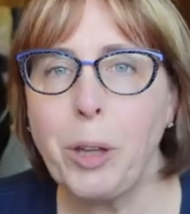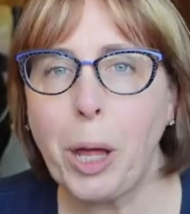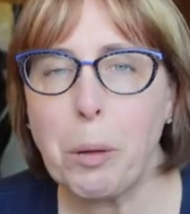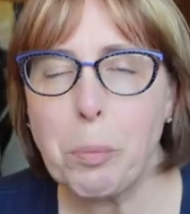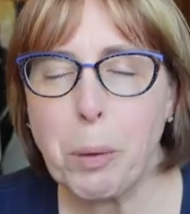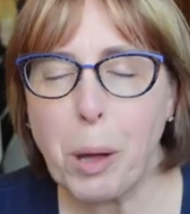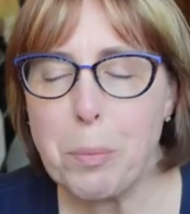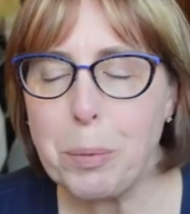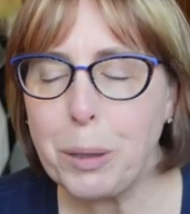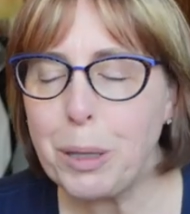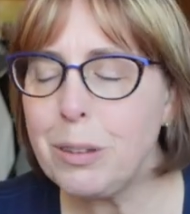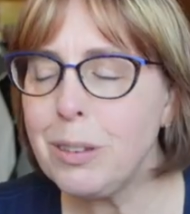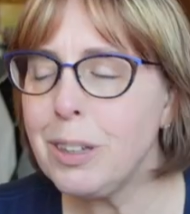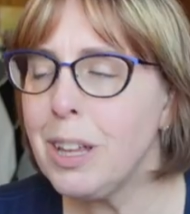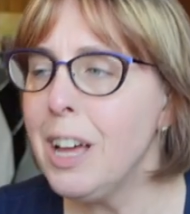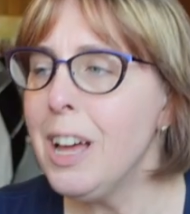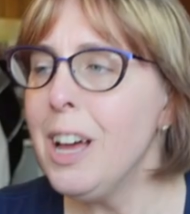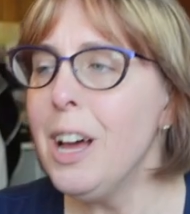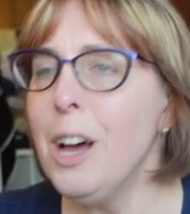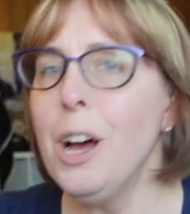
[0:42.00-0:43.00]
type puppies.
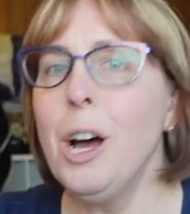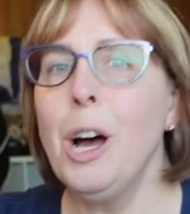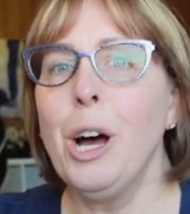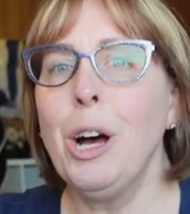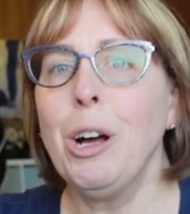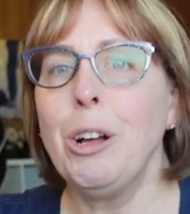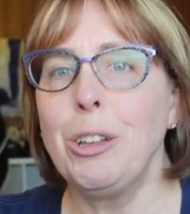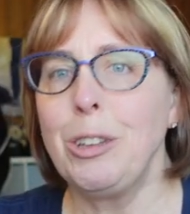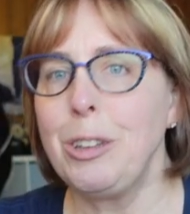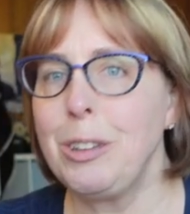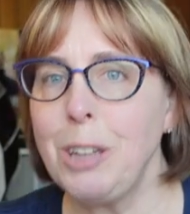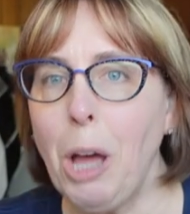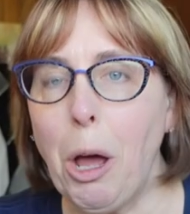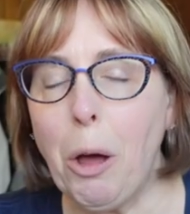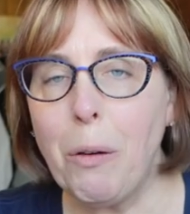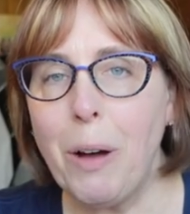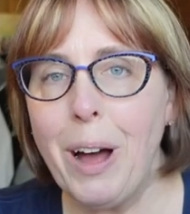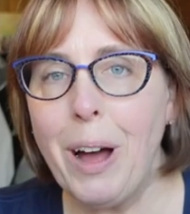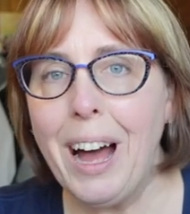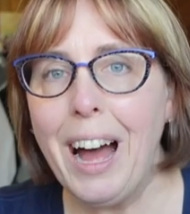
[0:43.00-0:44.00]
So
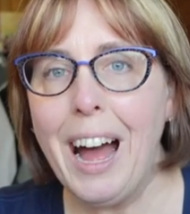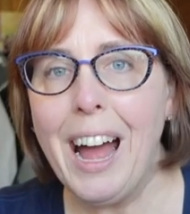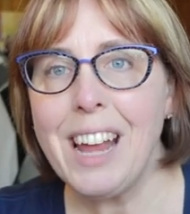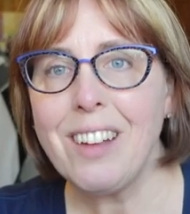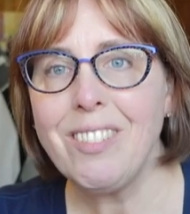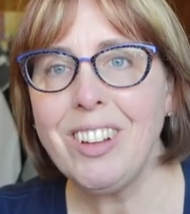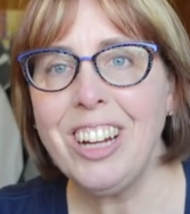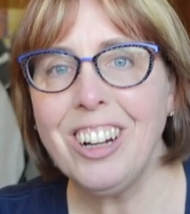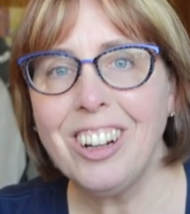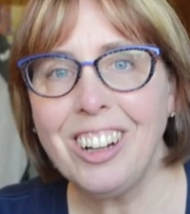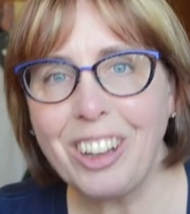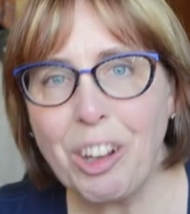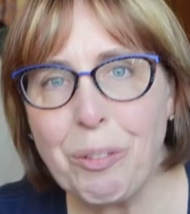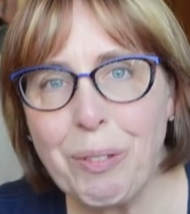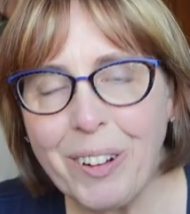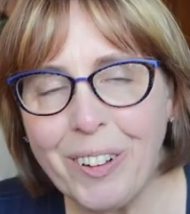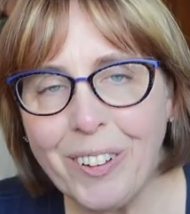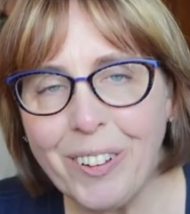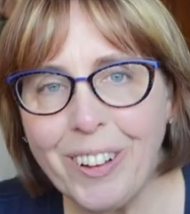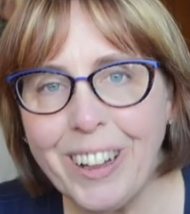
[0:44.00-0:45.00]
I am here a little
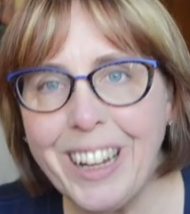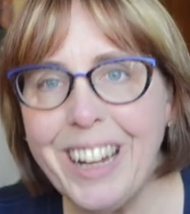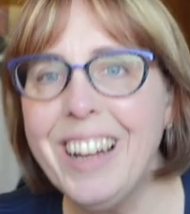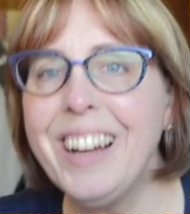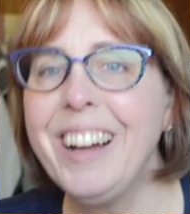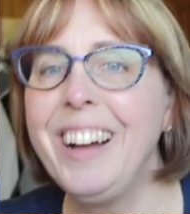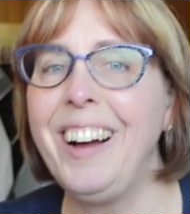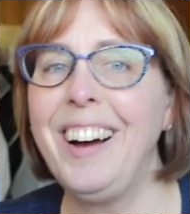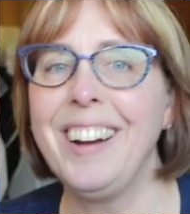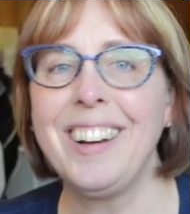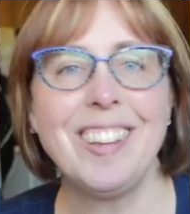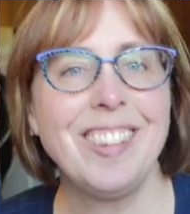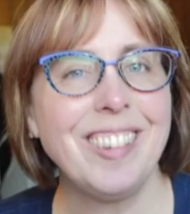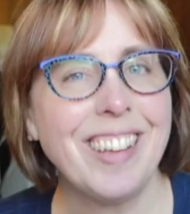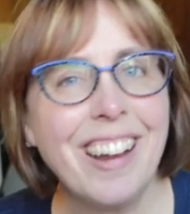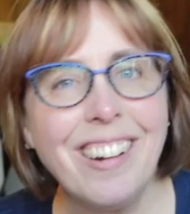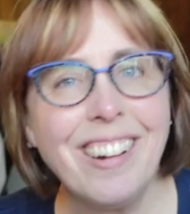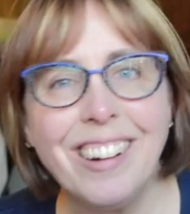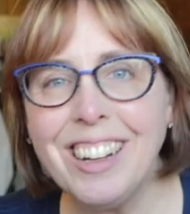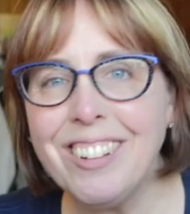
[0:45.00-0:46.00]
bit early on a
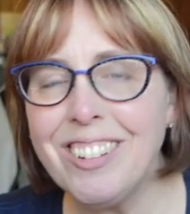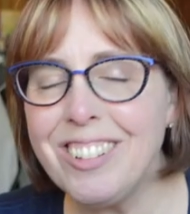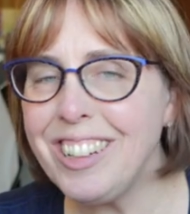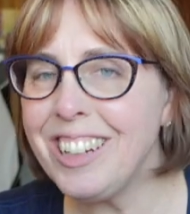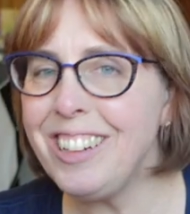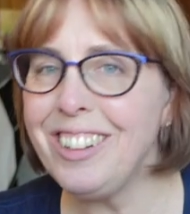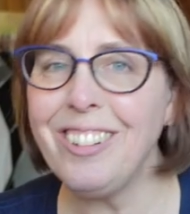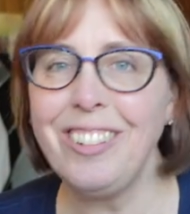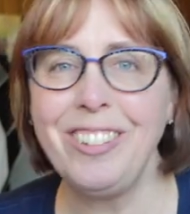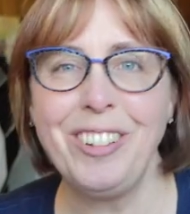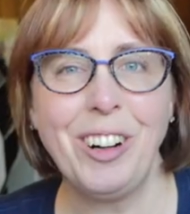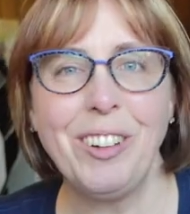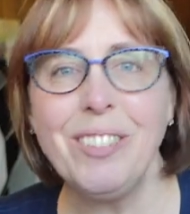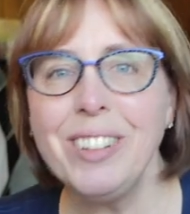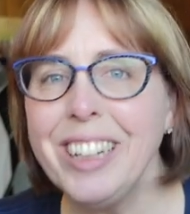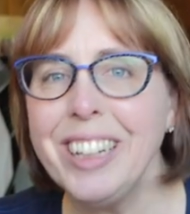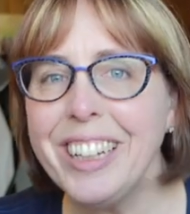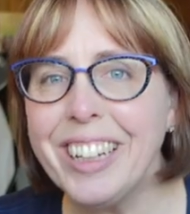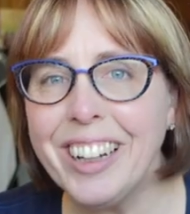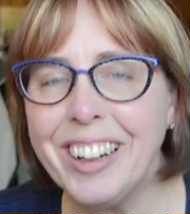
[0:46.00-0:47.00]
Saturday, which I don't
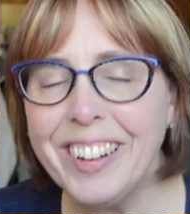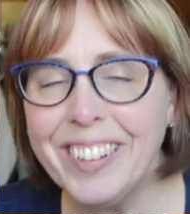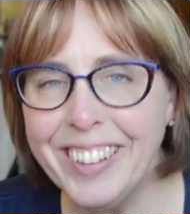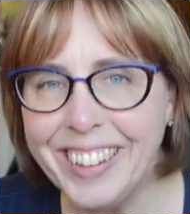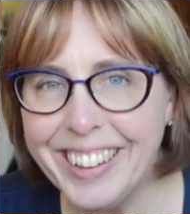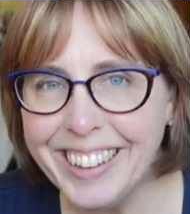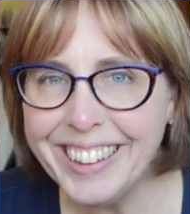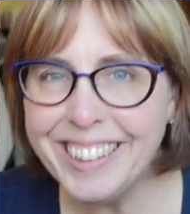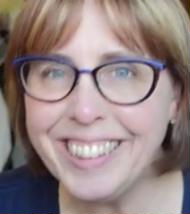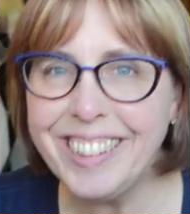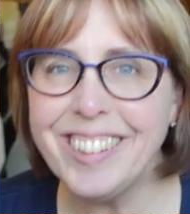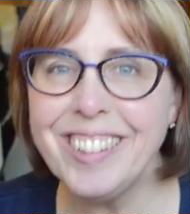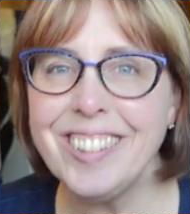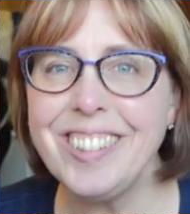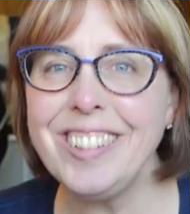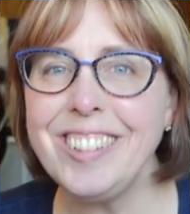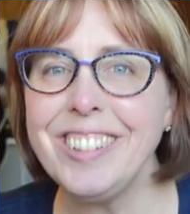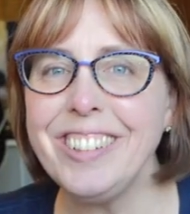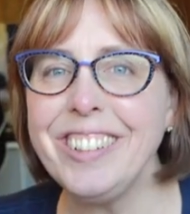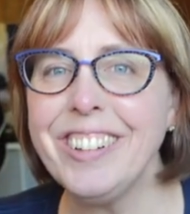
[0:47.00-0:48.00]
normally go to the
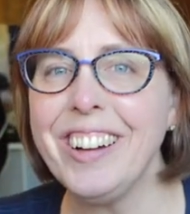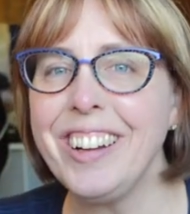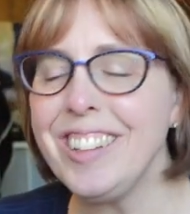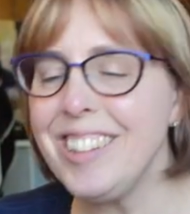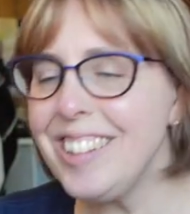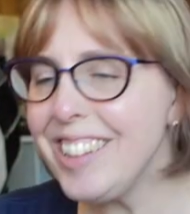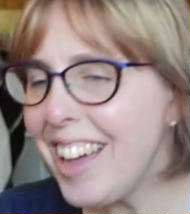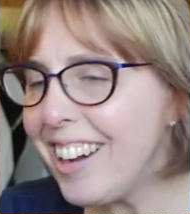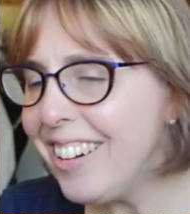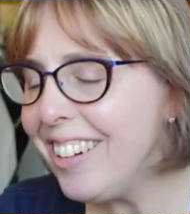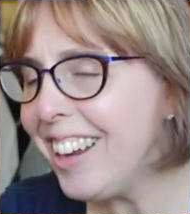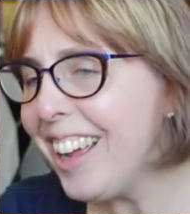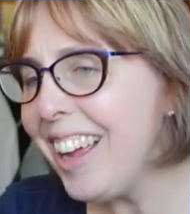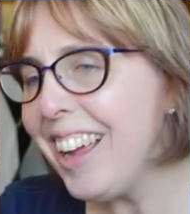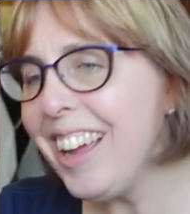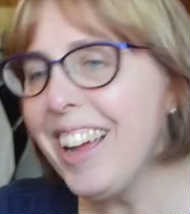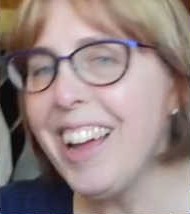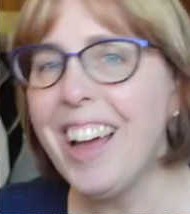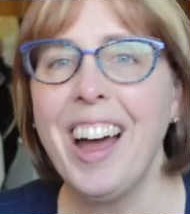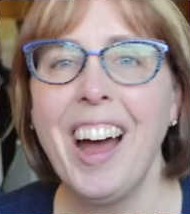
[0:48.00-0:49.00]
studio on a
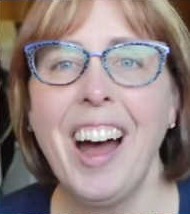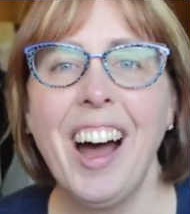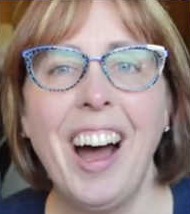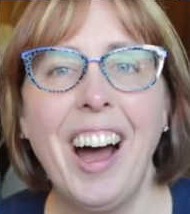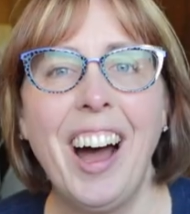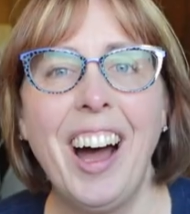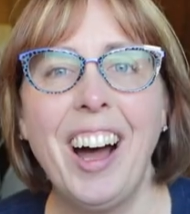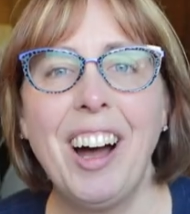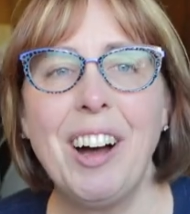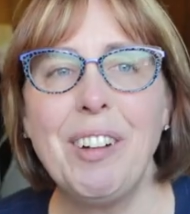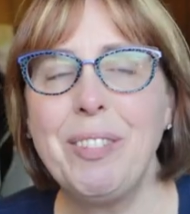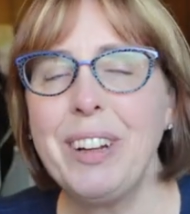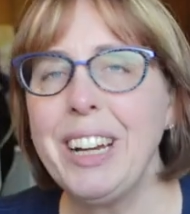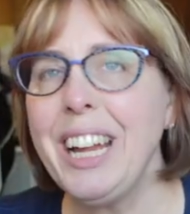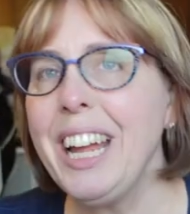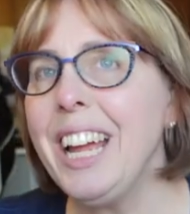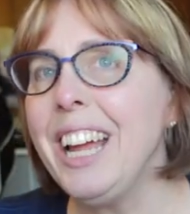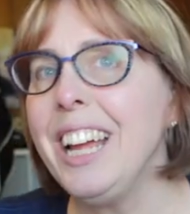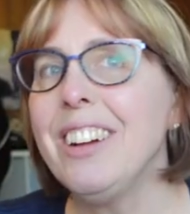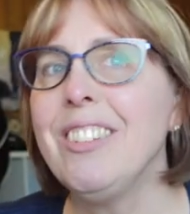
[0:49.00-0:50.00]
Saturday, but
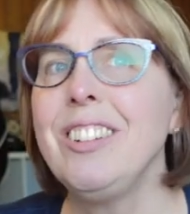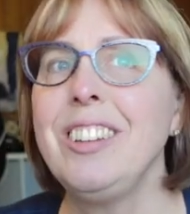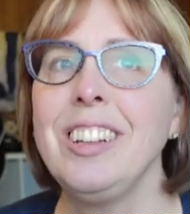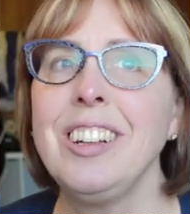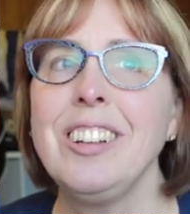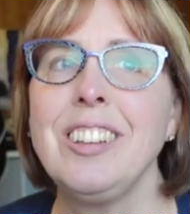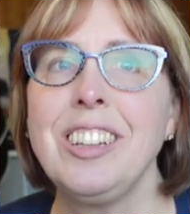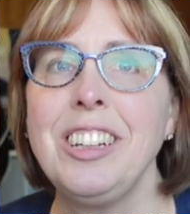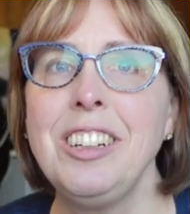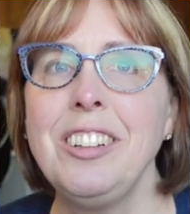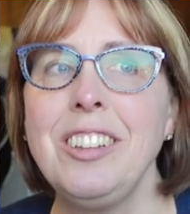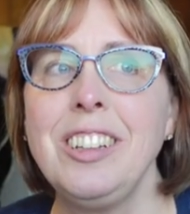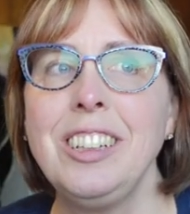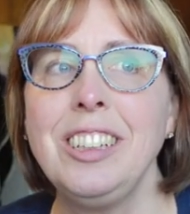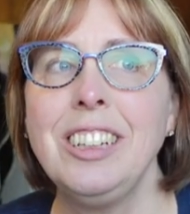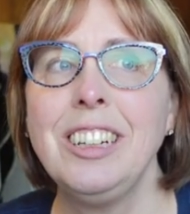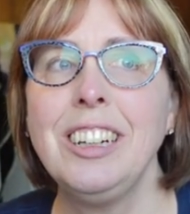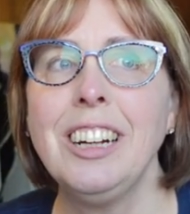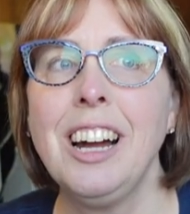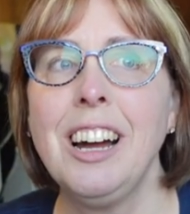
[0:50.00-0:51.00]
hey, it was an excuse to
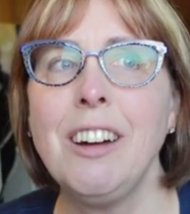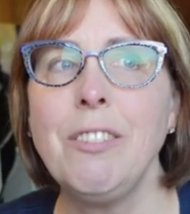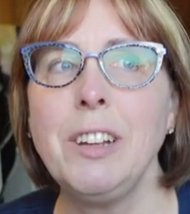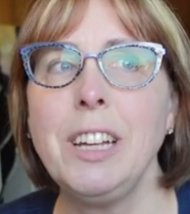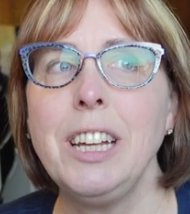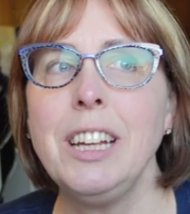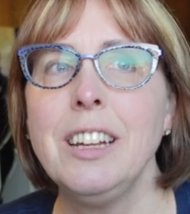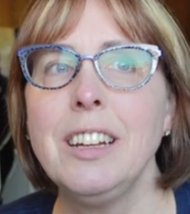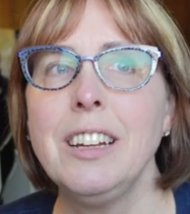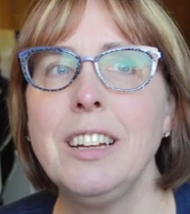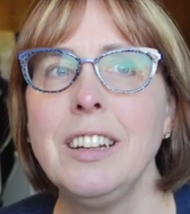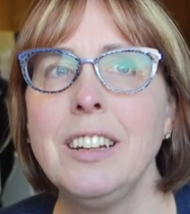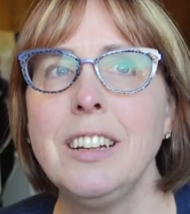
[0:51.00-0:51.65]
get coffee.